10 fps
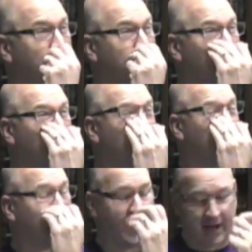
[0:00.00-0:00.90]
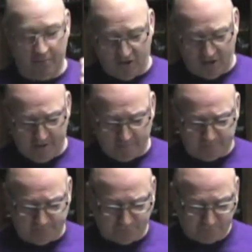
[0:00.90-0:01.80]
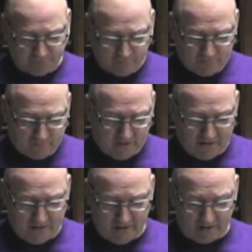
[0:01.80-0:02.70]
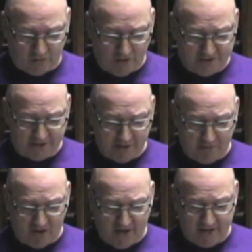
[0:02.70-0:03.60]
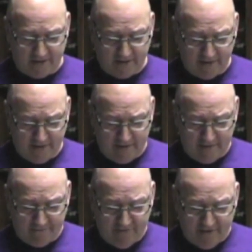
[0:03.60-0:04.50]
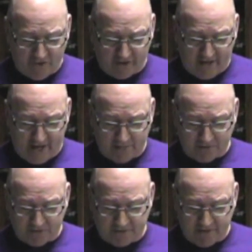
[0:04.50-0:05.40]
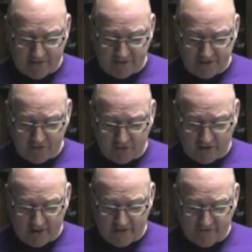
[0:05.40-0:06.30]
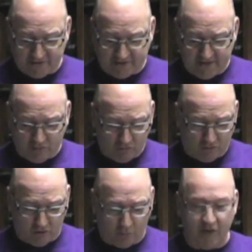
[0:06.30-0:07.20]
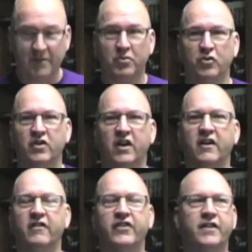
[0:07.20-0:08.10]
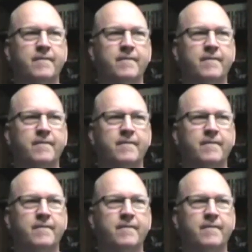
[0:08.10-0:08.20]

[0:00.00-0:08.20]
whether I want a game or not. question number eight favorite games or series you'd love a sequel or a reboot of.